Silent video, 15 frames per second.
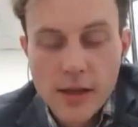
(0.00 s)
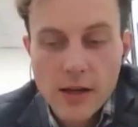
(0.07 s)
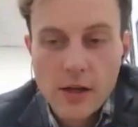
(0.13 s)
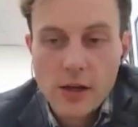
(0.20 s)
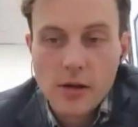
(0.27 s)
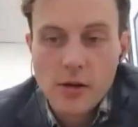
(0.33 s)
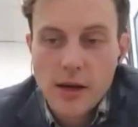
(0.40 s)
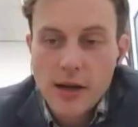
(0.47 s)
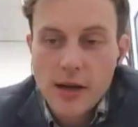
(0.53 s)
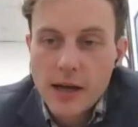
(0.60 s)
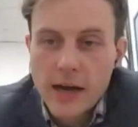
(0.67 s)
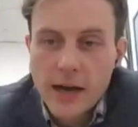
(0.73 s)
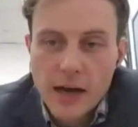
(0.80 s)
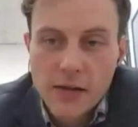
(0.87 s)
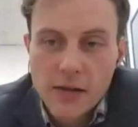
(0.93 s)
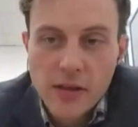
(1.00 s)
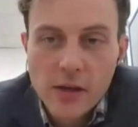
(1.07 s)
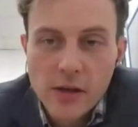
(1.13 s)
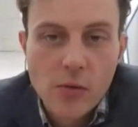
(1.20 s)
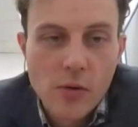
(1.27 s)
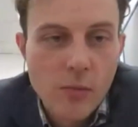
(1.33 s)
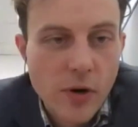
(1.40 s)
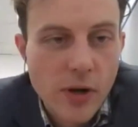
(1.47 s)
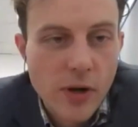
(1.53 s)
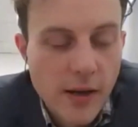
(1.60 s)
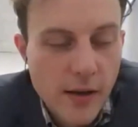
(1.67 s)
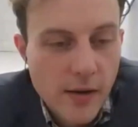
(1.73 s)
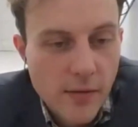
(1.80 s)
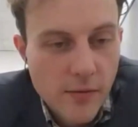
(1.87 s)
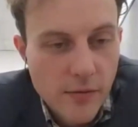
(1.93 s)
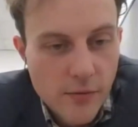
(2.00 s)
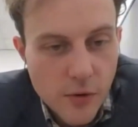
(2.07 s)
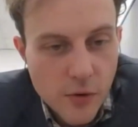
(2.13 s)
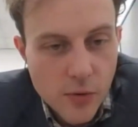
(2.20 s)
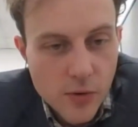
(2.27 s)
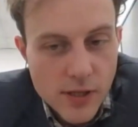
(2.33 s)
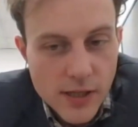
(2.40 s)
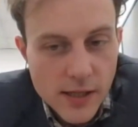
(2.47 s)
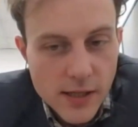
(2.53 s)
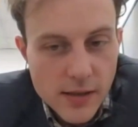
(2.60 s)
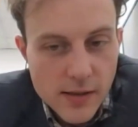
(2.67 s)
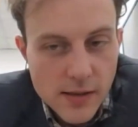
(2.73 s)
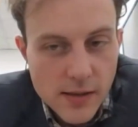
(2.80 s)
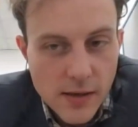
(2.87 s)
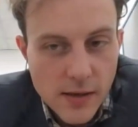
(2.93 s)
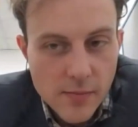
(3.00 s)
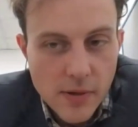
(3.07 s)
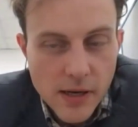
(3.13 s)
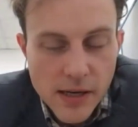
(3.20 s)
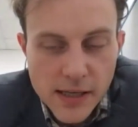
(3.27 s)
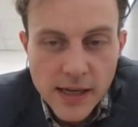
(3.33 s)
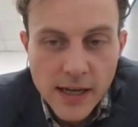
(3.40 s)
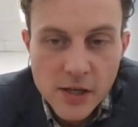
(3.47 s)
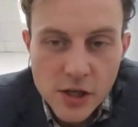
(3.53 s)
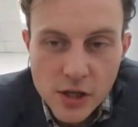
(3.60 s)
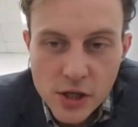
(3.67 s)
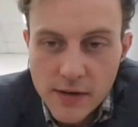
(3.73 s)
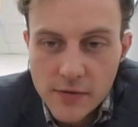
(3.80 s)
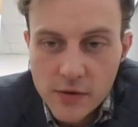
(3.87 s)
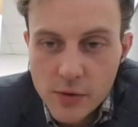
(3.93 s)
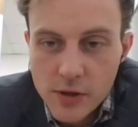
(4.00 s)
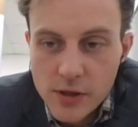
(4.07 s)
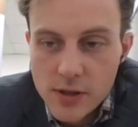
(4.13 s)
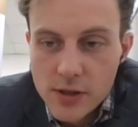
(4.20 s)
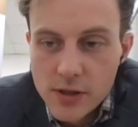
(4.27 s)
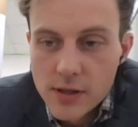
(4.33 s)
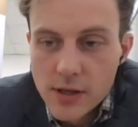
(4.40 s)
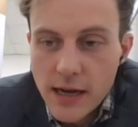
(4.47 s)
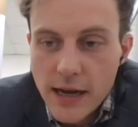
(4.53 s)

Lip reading: thank you. I think one way forward is please get in touch afterwards.